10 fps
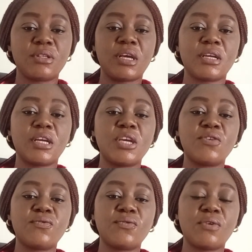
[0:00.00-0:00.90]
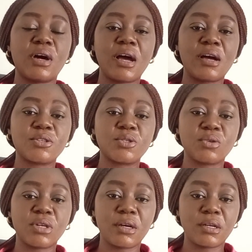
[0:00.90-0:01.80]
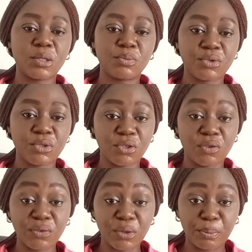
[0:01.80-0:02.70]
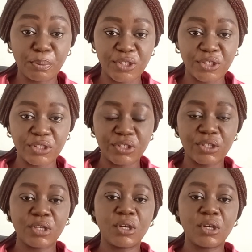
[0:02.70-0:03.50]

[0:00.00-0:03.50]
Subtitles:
Like if you are asked to carry out a procedure for a patient,